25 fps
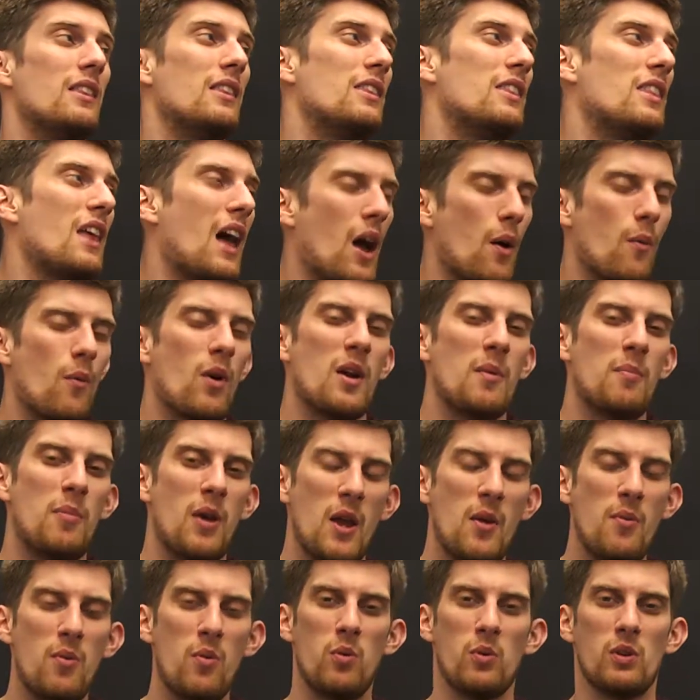That way
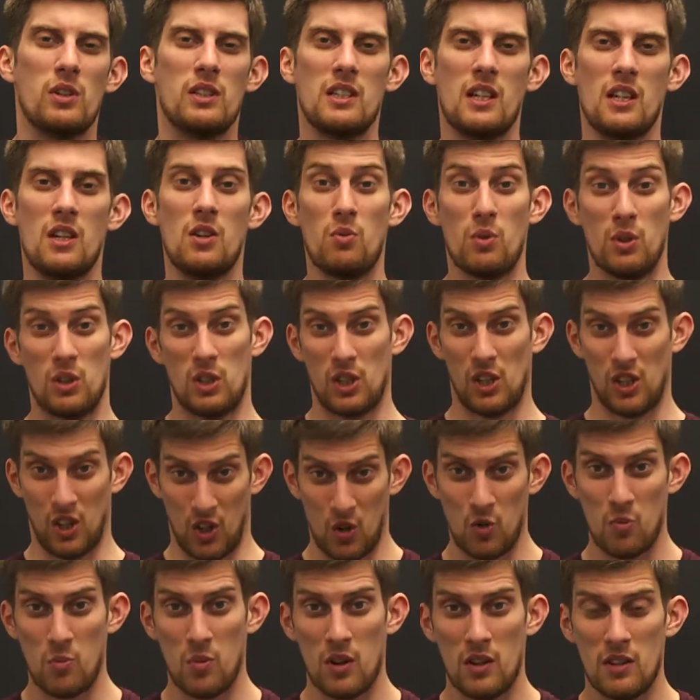people will see you as
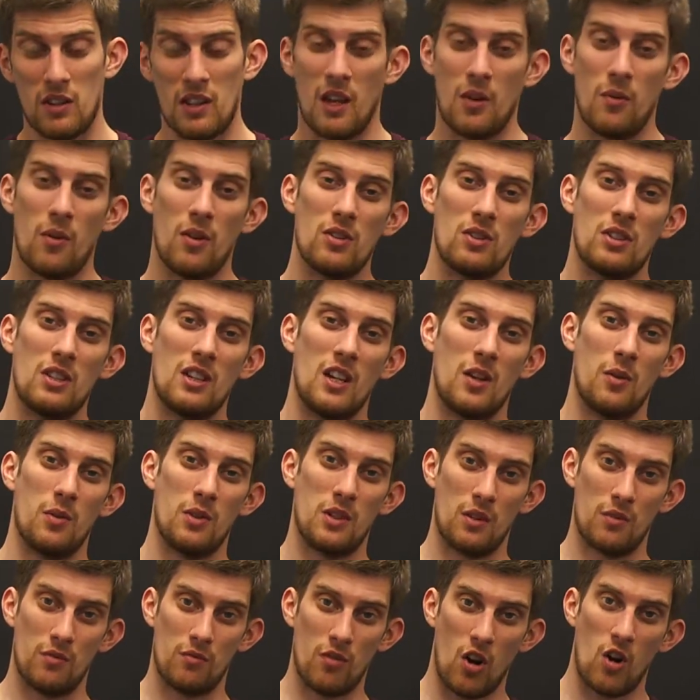human, they won't see you
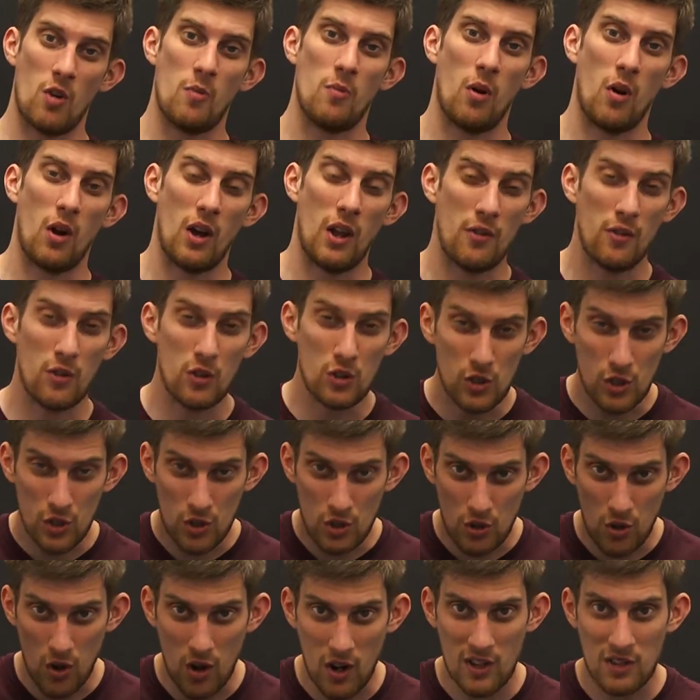as a robot. If you
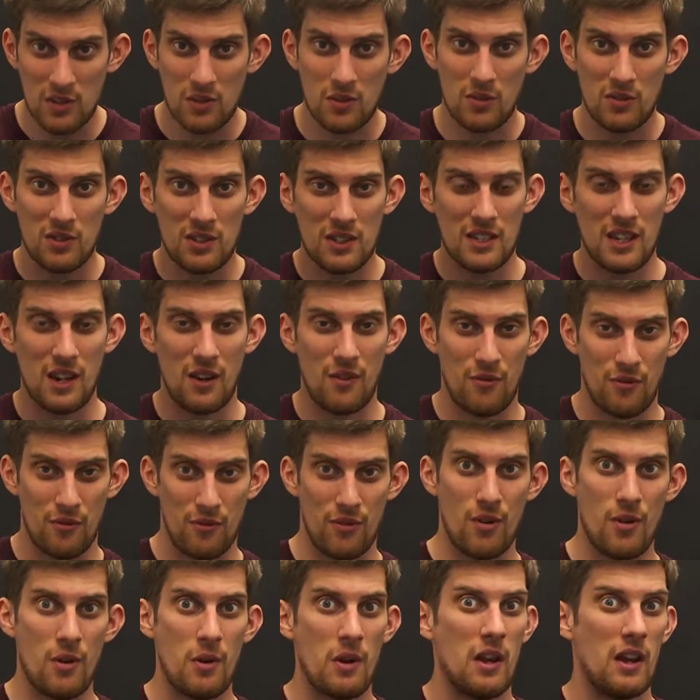just try and sort of sit
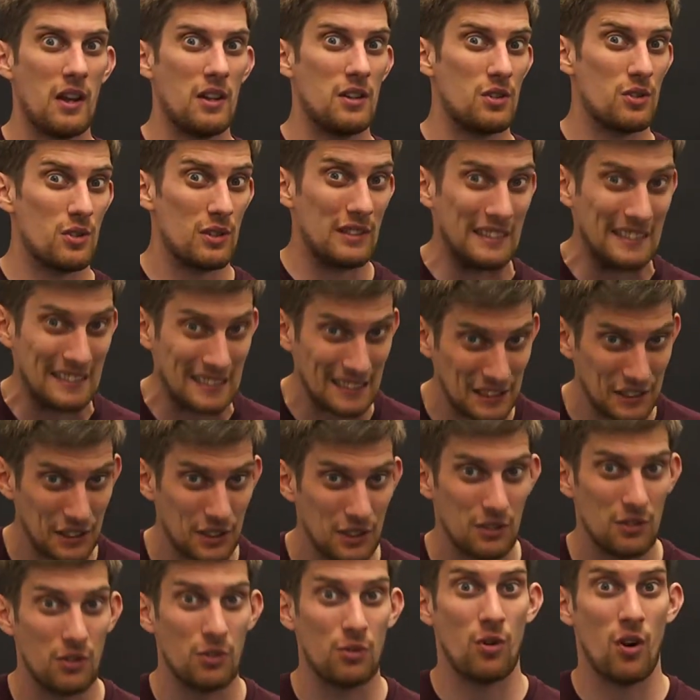through it and try and
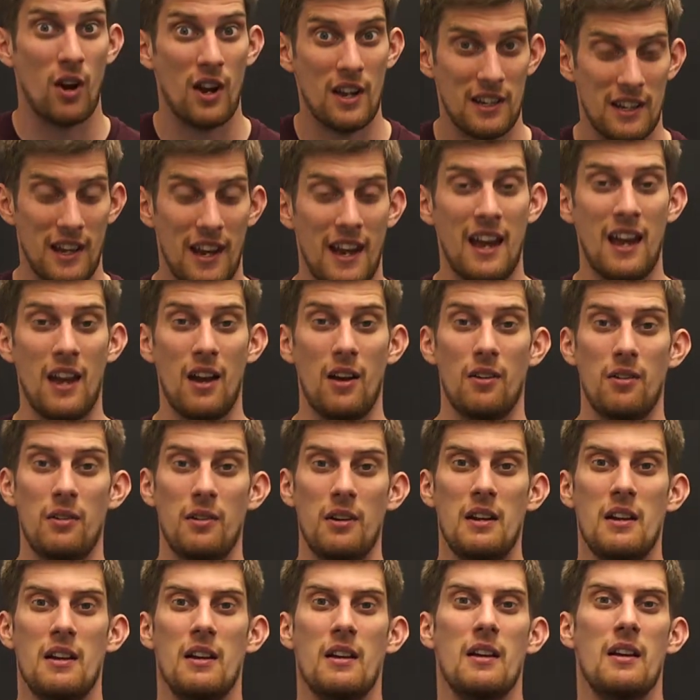just grind it
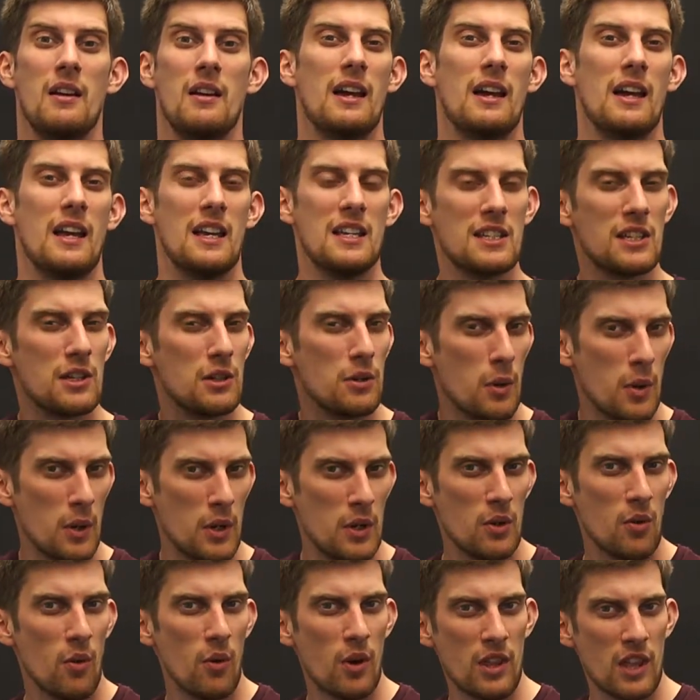out, it's going to
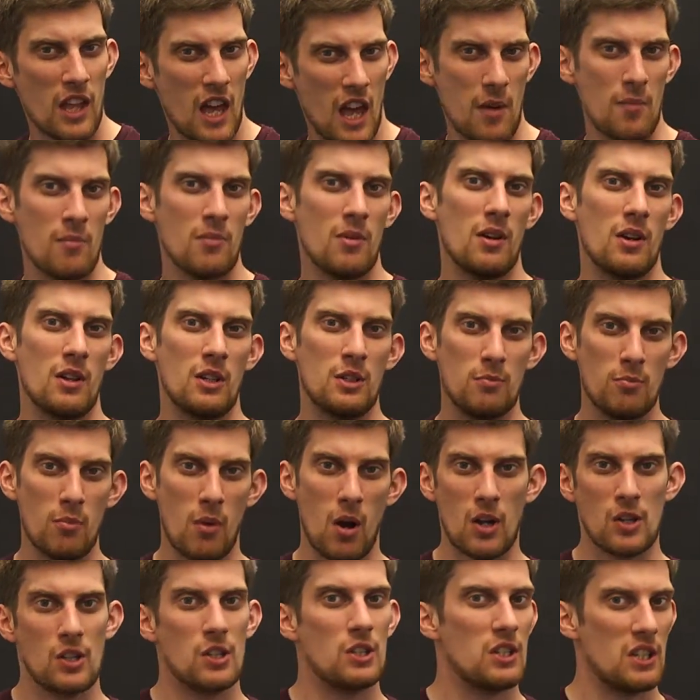annoy them as
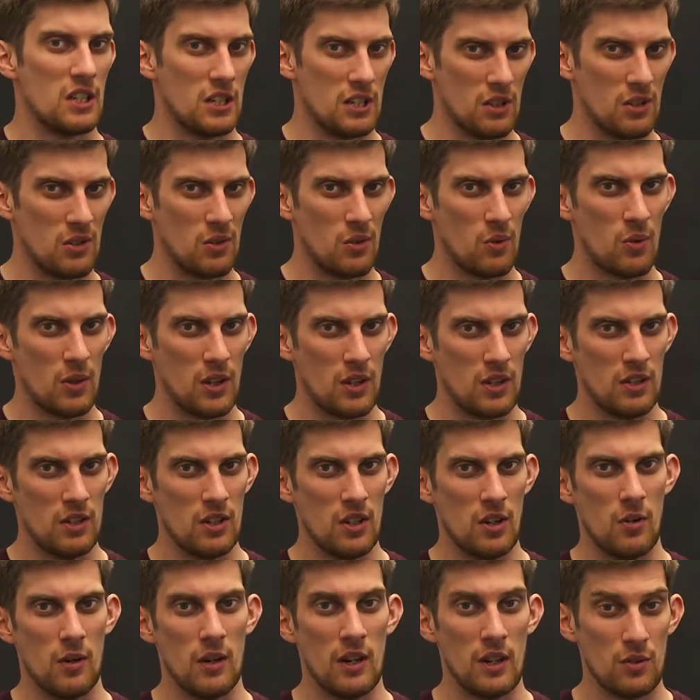much as it's annoying
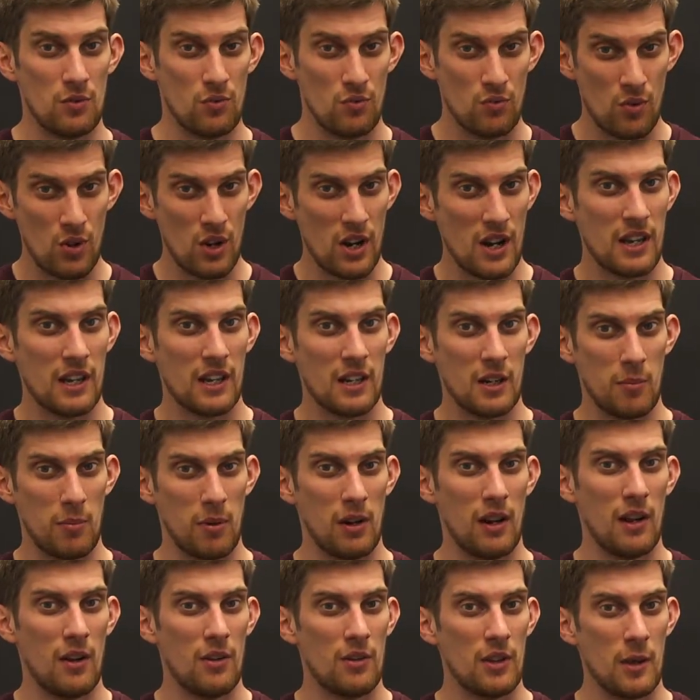you, and it's really going to
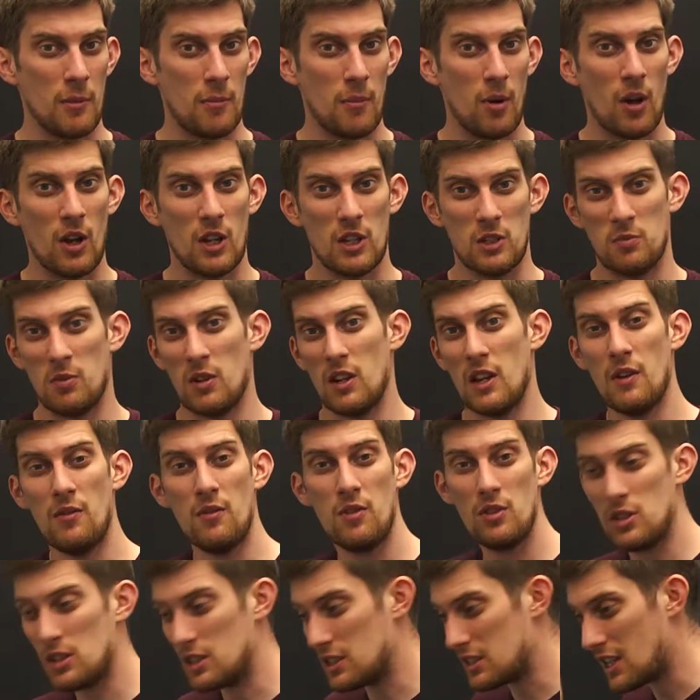play on their minds. But
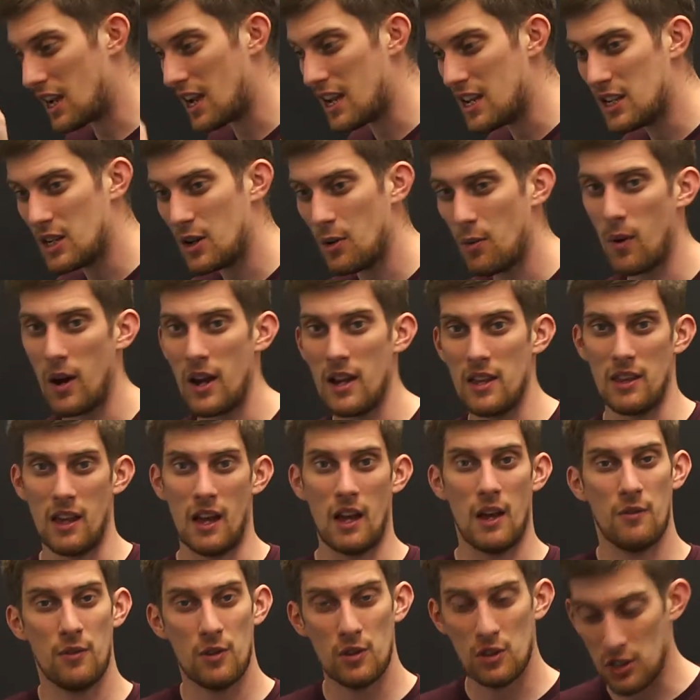if you just take away
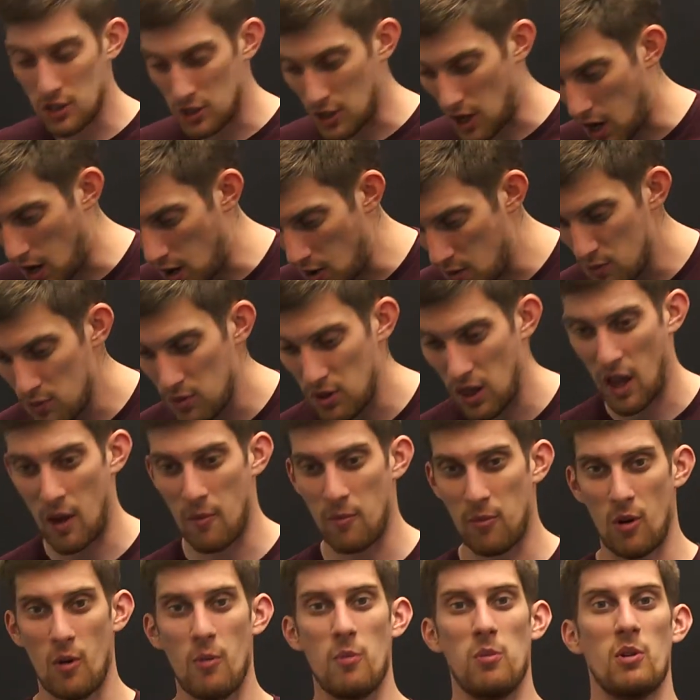that, if you just own
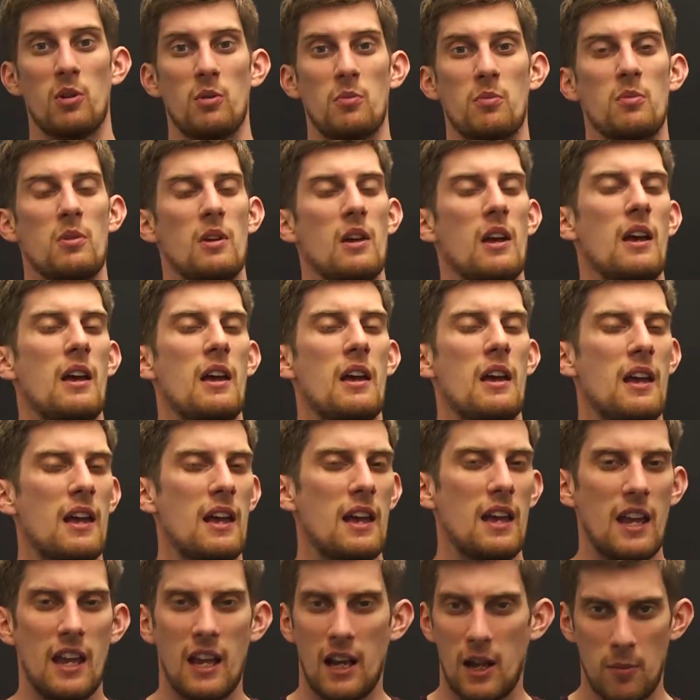that problem,
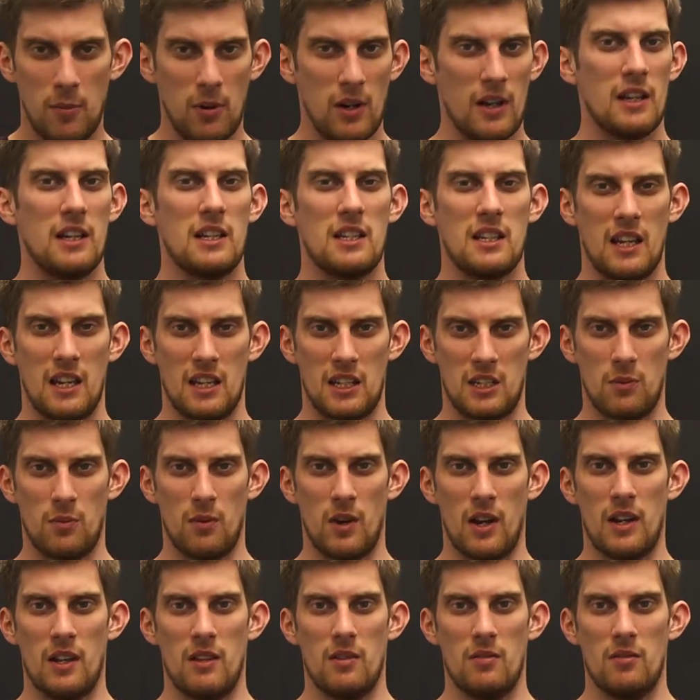it completely takes
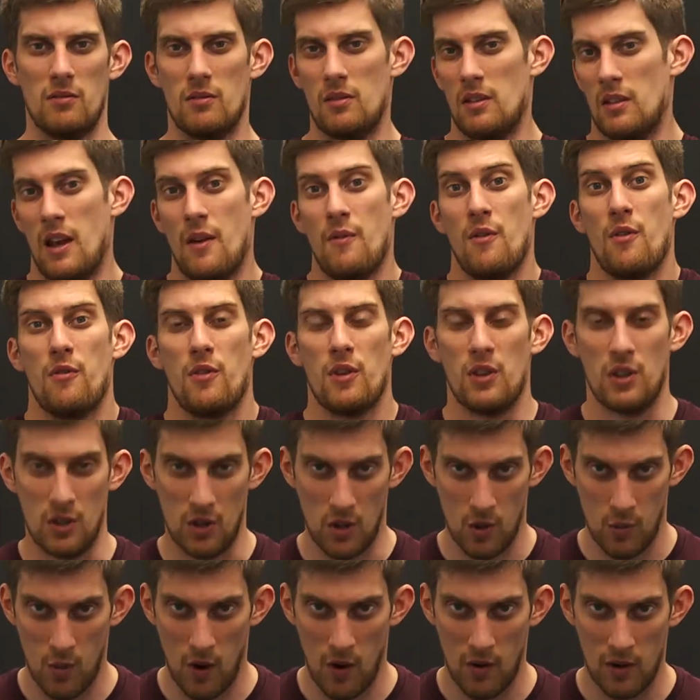away everything that
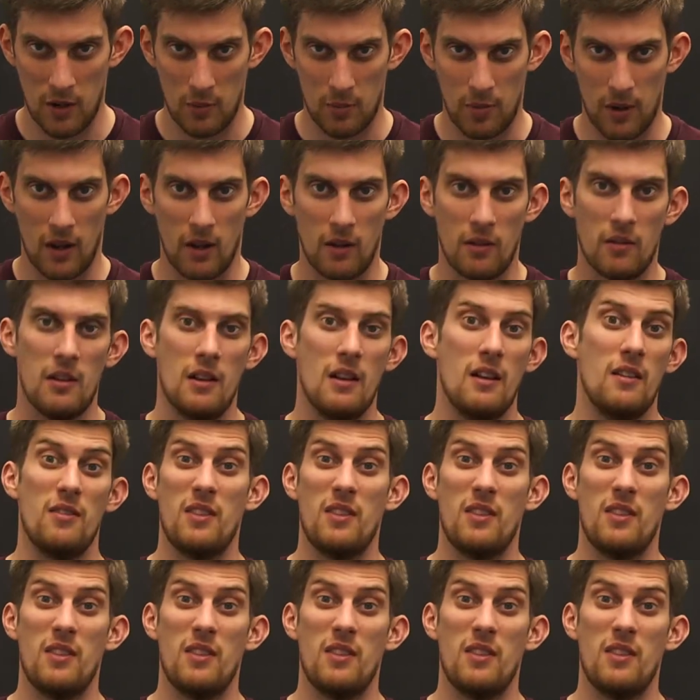you're worried about.